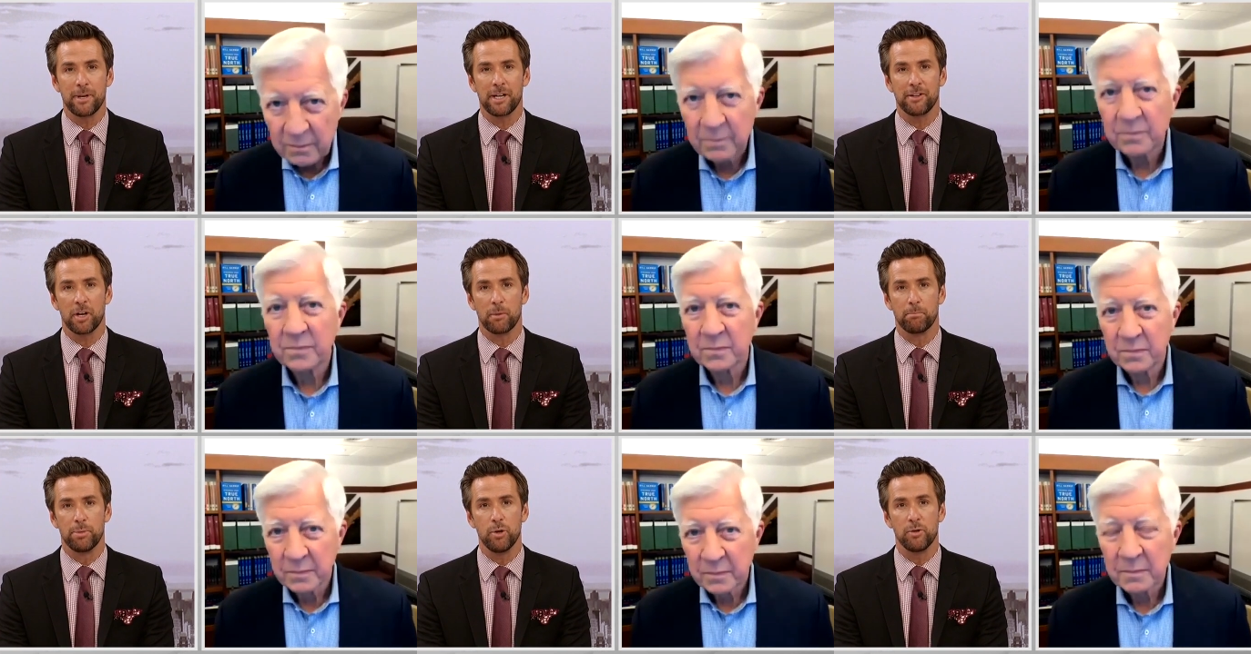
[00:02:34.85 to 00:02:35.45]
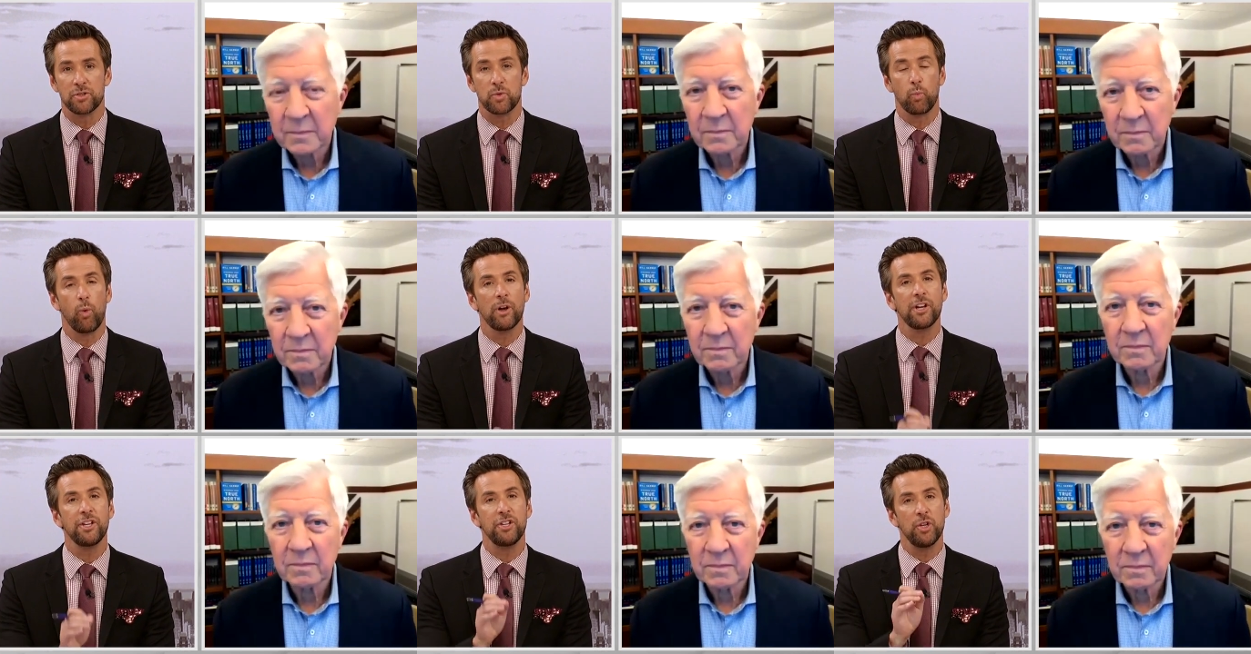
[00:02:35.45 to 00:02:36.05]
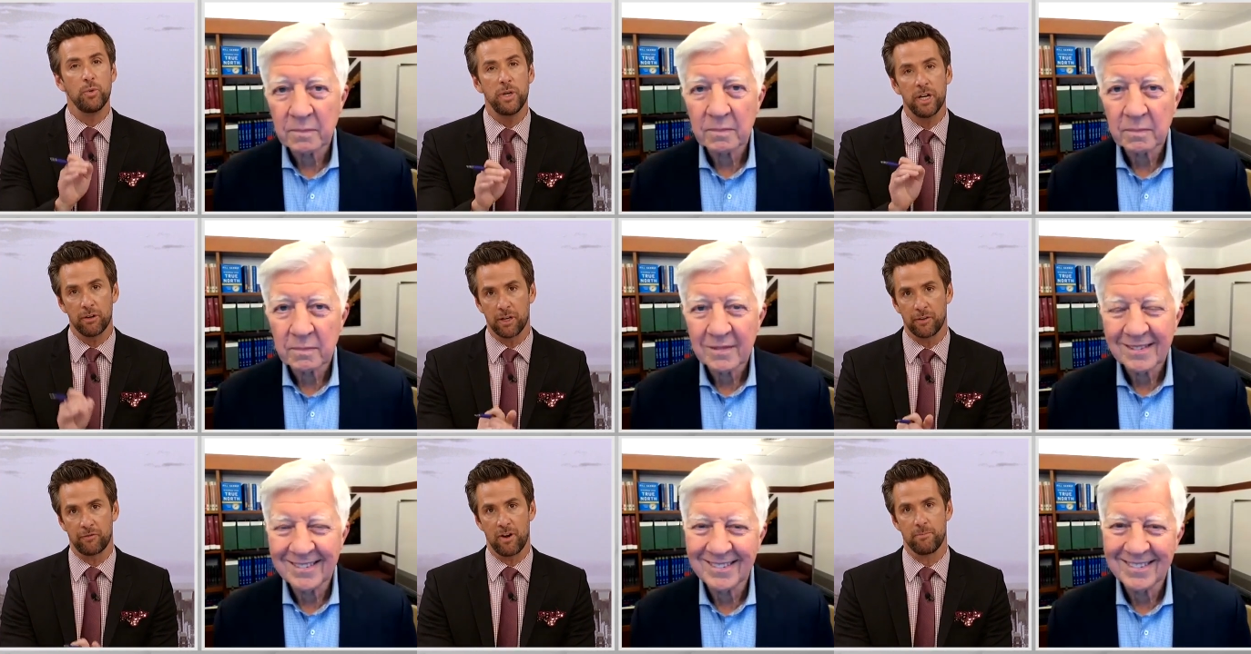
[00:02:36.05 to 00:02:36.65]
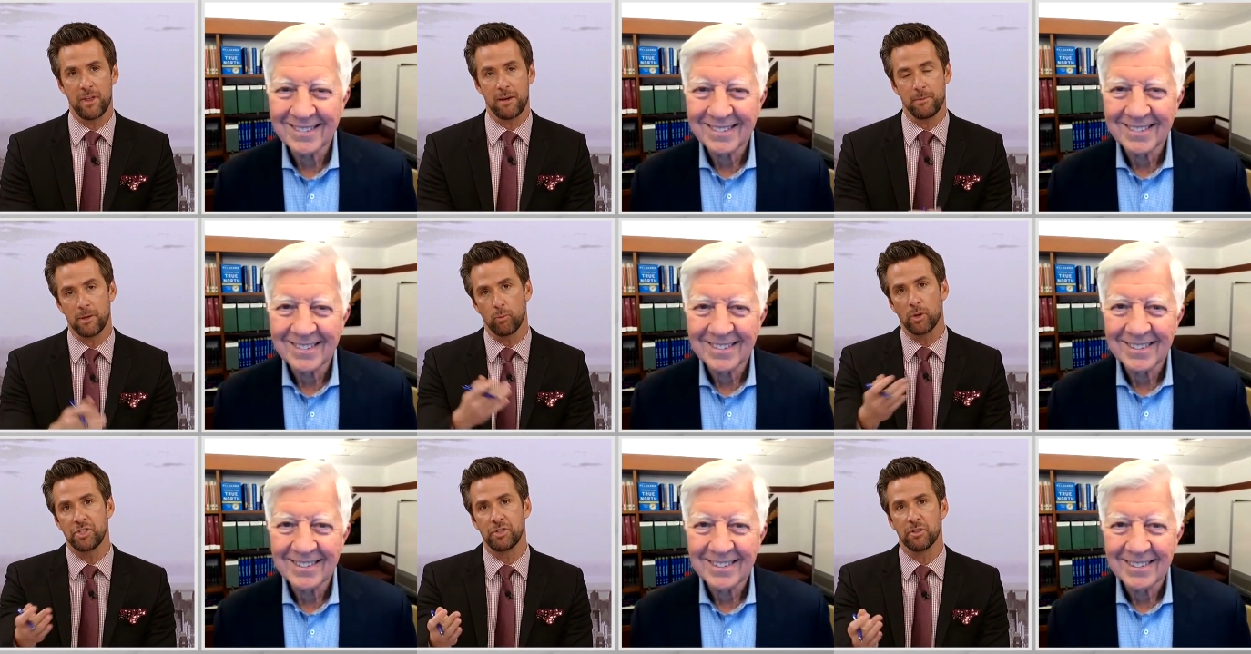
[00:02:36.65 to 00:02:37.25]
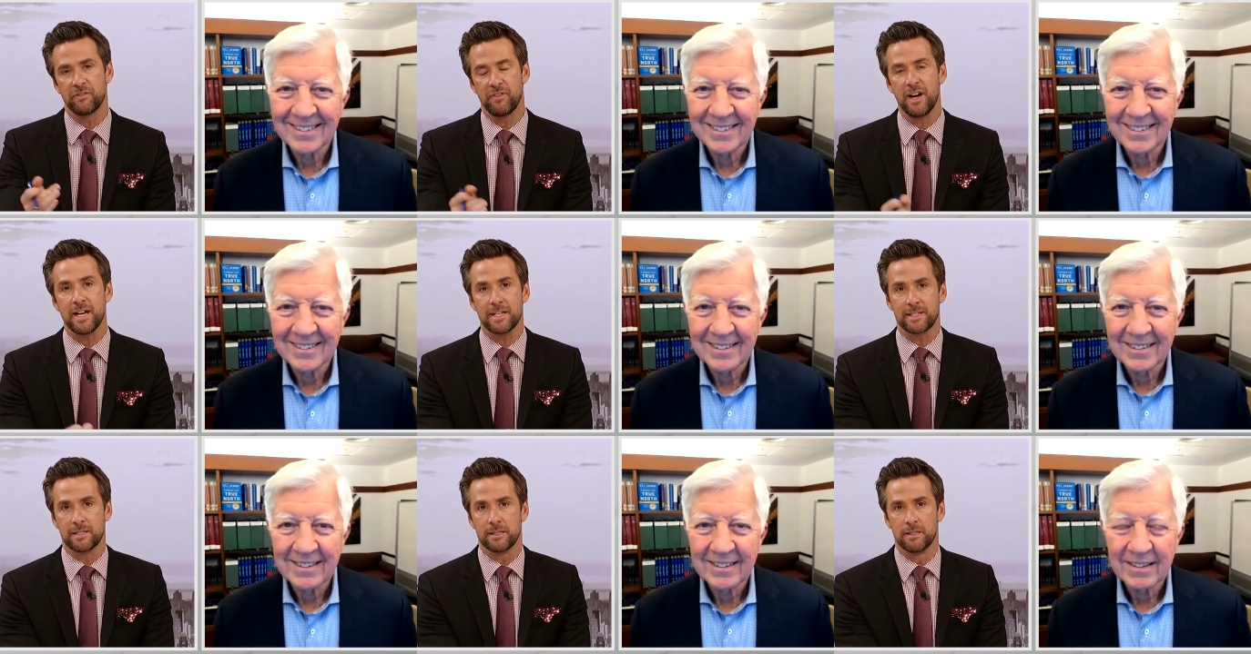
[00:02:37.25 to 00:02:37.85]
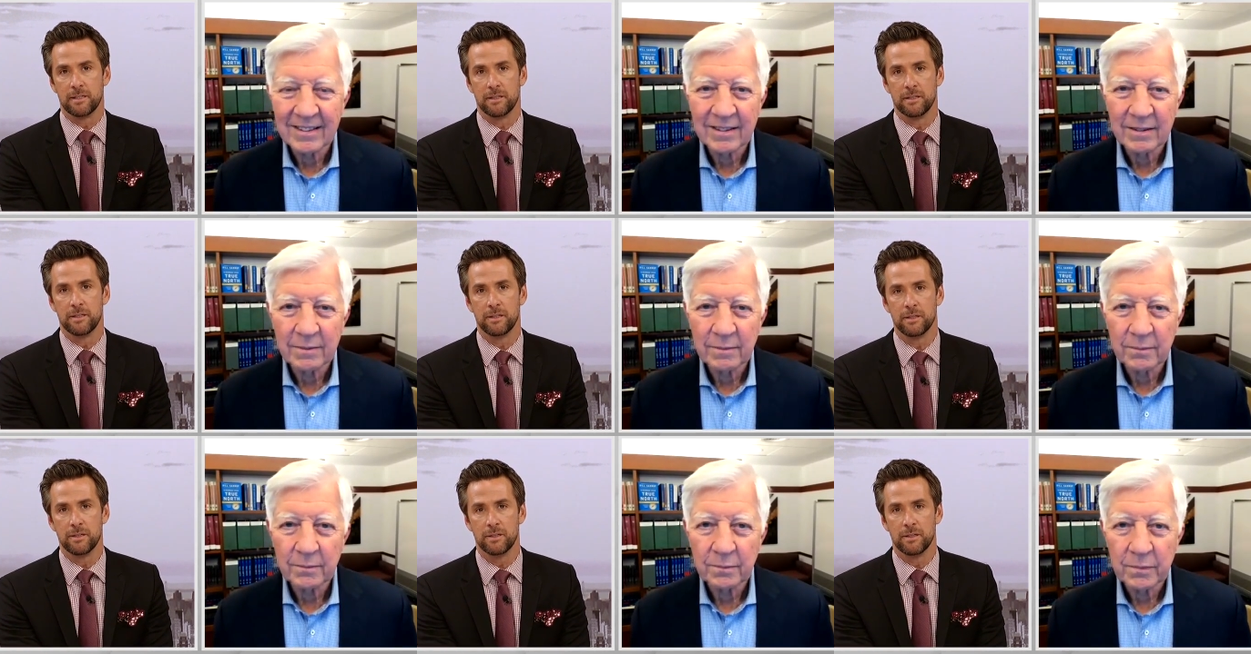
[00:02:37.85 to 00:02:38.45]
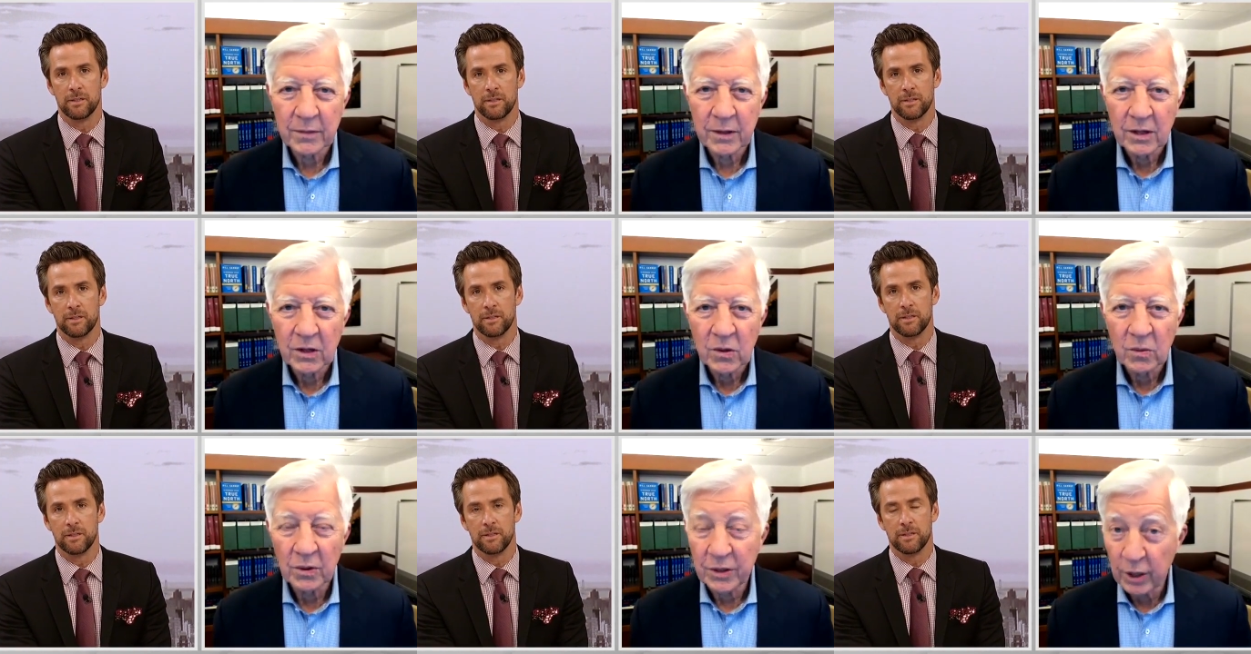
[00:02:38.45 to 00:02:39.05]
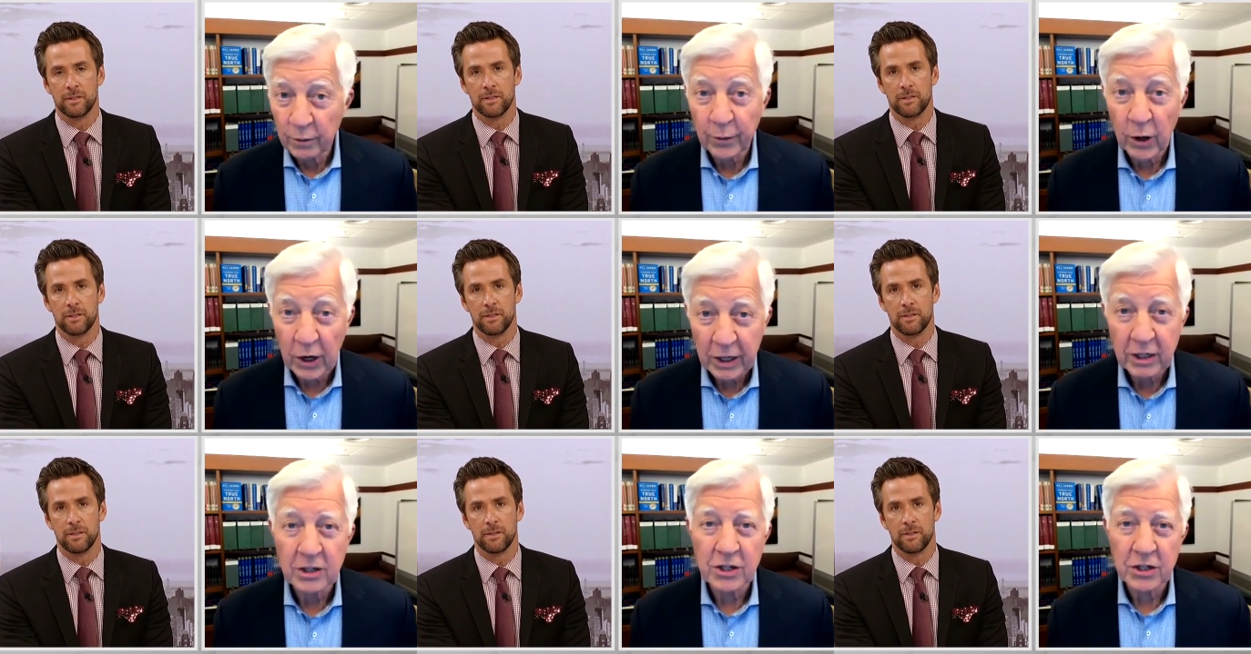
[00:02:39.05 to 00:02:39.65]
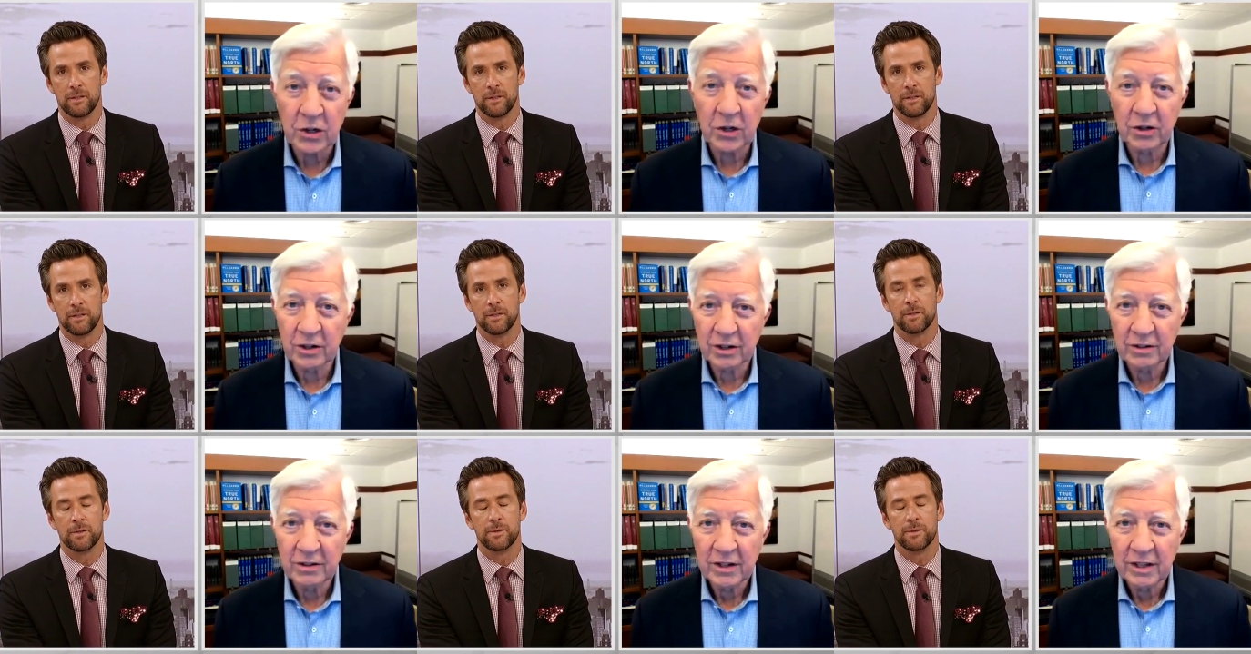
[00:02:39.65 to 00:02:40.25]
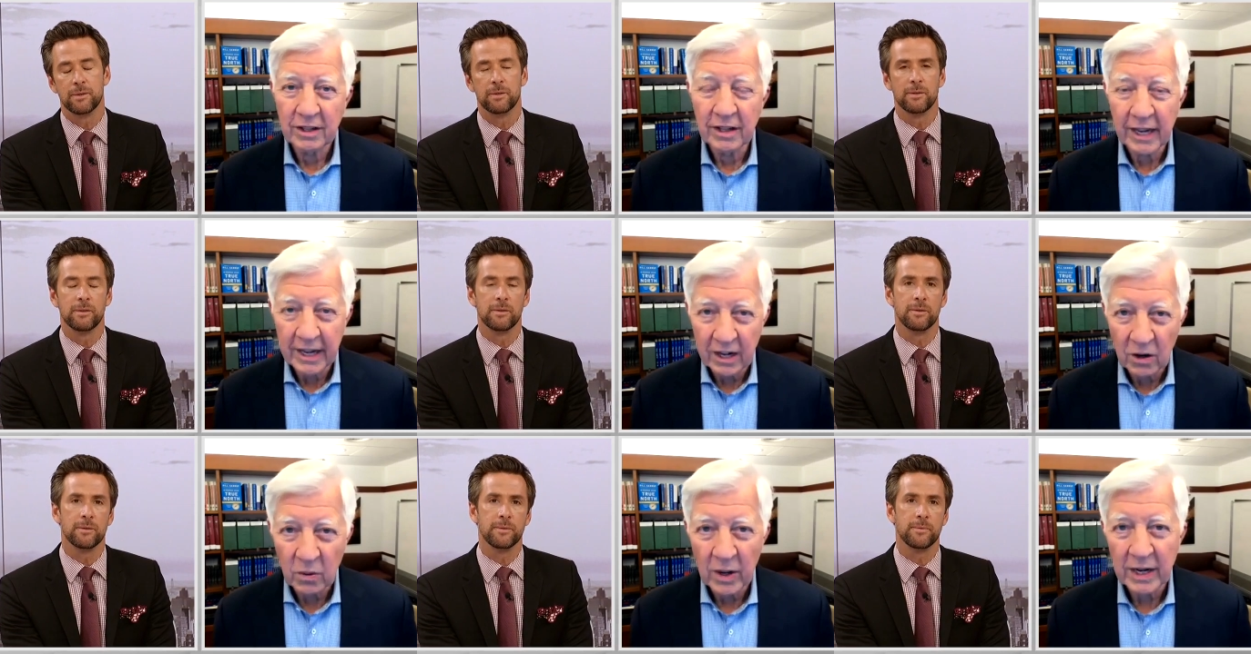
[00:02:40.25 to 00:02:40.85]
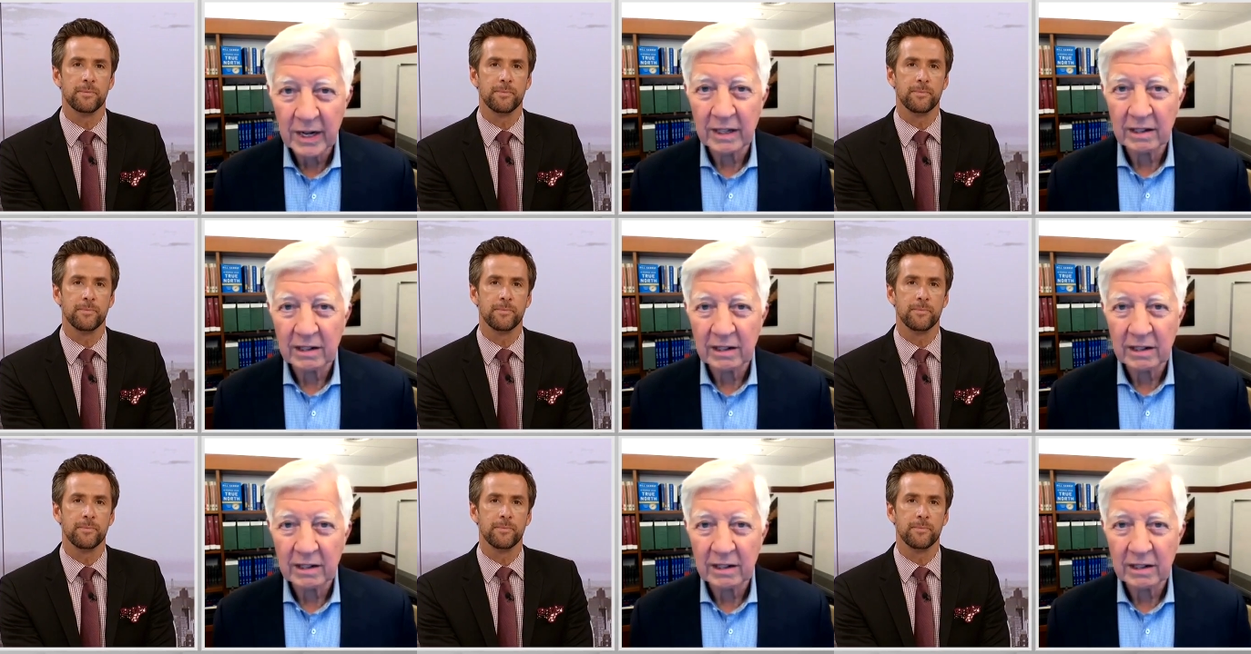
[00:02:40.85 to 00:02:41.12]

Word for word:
Speaker 1: bit in their boots. What are you hearing from them, and what's your advice?
Speaker 2: Well, they're very concerned. They don't want to